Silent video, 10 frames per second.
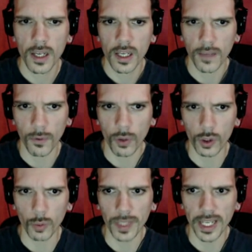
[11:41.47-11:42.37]
If you want
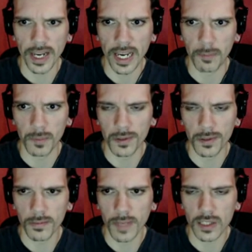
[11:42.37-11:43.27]
to play games,
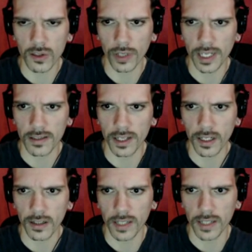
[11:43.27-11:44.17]
as long as
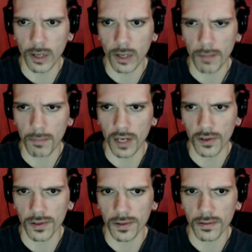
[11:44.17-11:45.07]
they are web
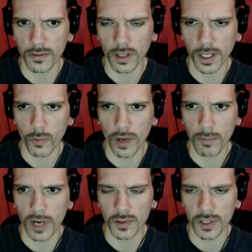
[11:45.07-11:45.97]

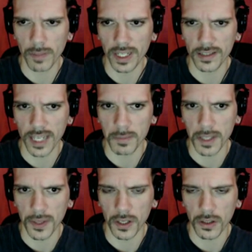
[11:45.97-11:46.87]
browser based games, I
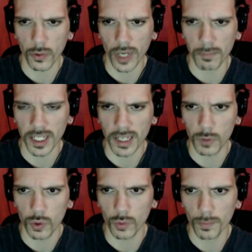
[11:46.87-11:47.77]
think you can play them
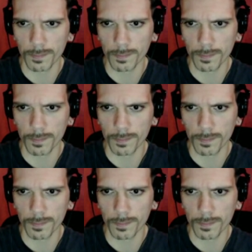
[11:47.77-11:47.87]
too.